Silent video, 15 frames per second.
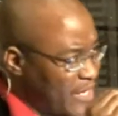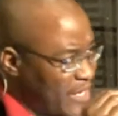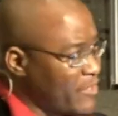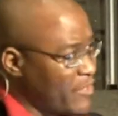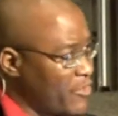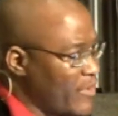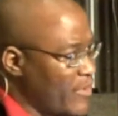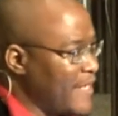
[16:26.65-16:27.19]
would
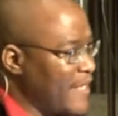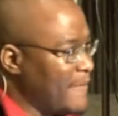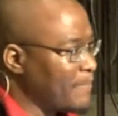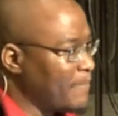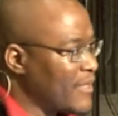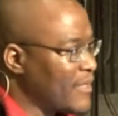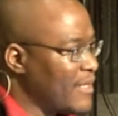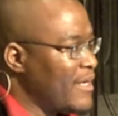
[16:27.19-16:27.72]
agree,
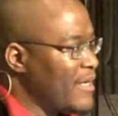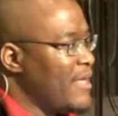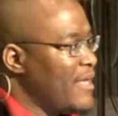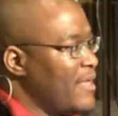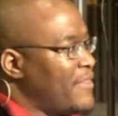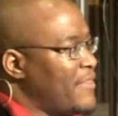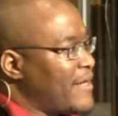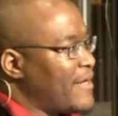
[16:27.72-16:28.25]

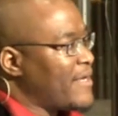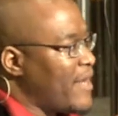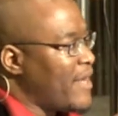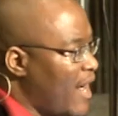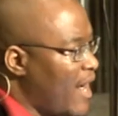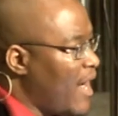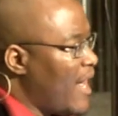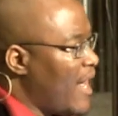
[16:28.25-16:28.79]
that
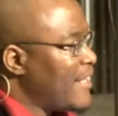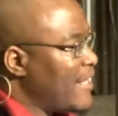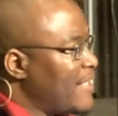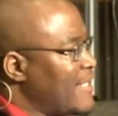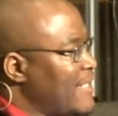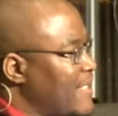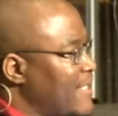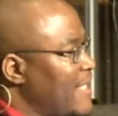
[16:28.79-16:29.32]
God
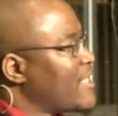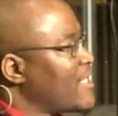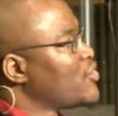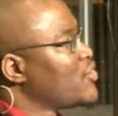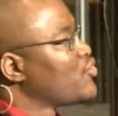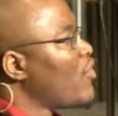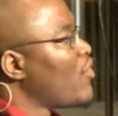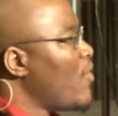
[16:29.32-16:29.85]
is in
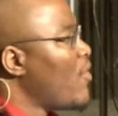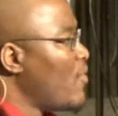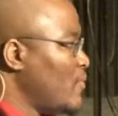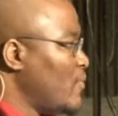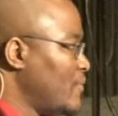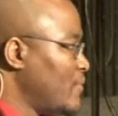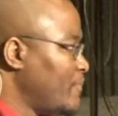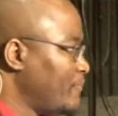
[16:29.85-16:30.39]

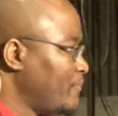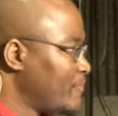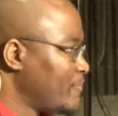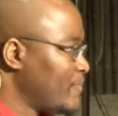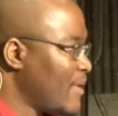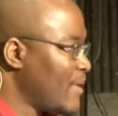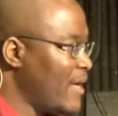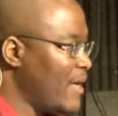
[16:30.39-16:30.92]
control
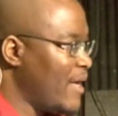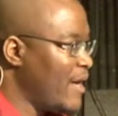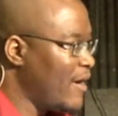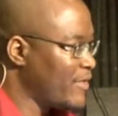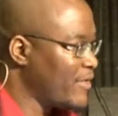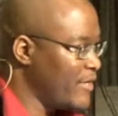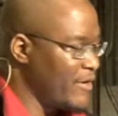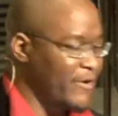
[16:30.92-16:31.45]

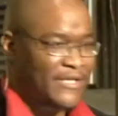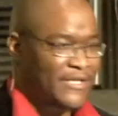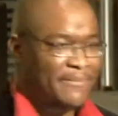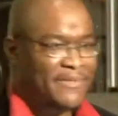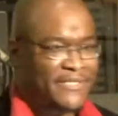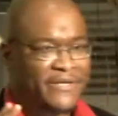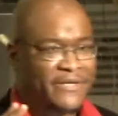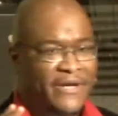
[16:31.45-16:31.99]
on the earth? Let
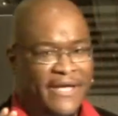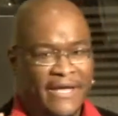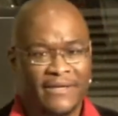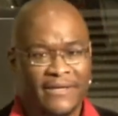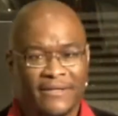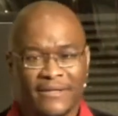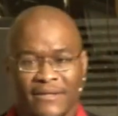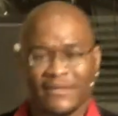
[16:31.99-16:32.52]
me see your hand.